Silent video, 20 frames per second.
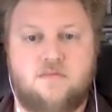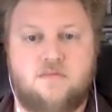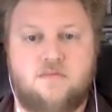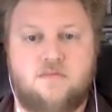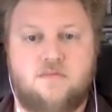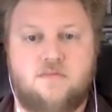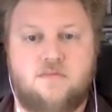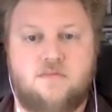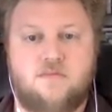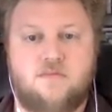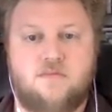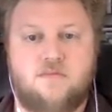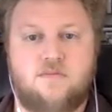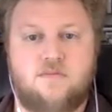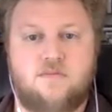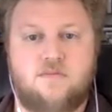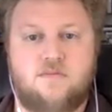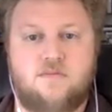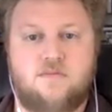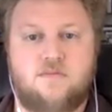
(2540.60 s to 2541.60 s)

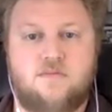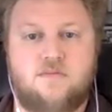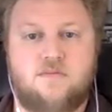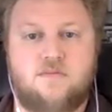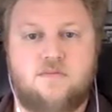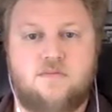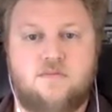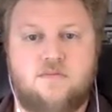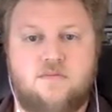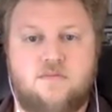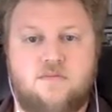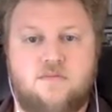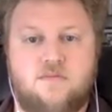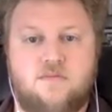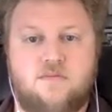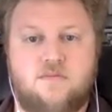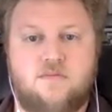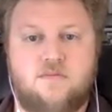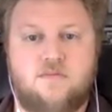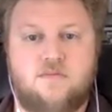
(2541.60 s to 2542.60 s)

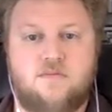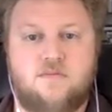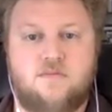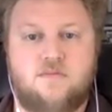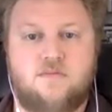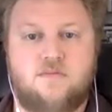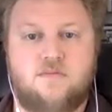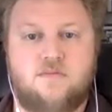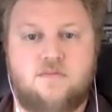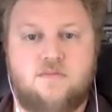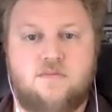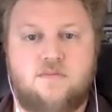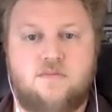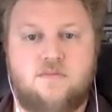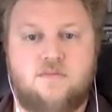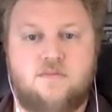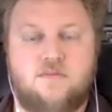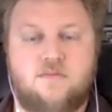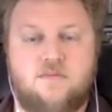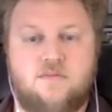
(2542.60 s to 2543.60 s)

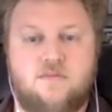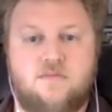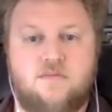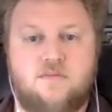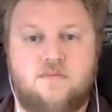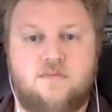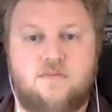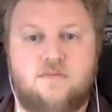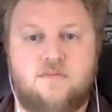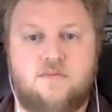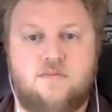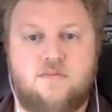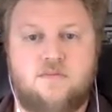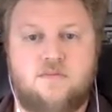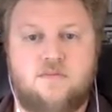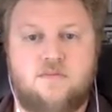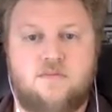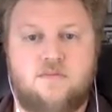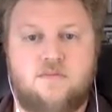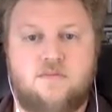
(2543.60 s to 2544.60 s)

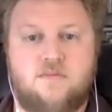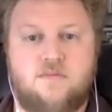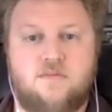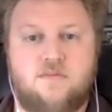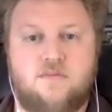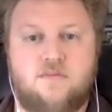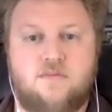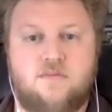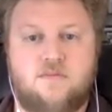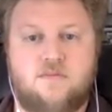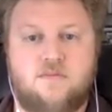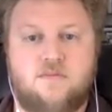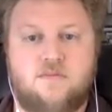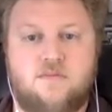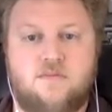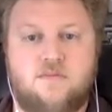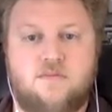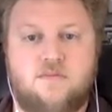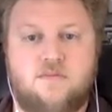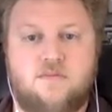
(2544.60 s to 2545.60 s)

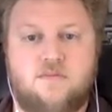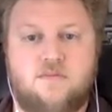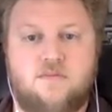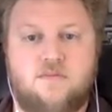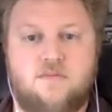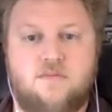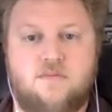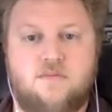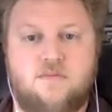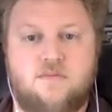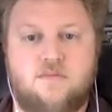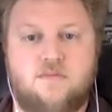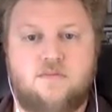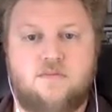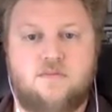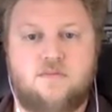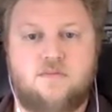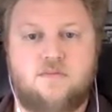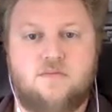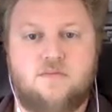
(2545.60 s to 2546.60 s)

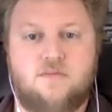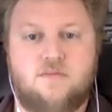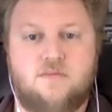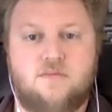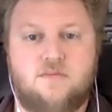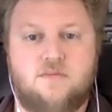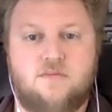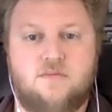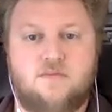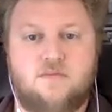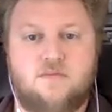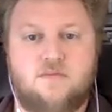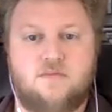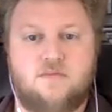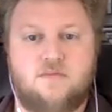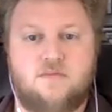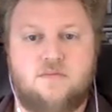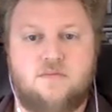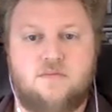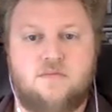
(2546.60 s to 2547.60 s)

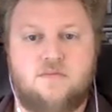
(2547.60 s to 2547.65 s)
[no speech]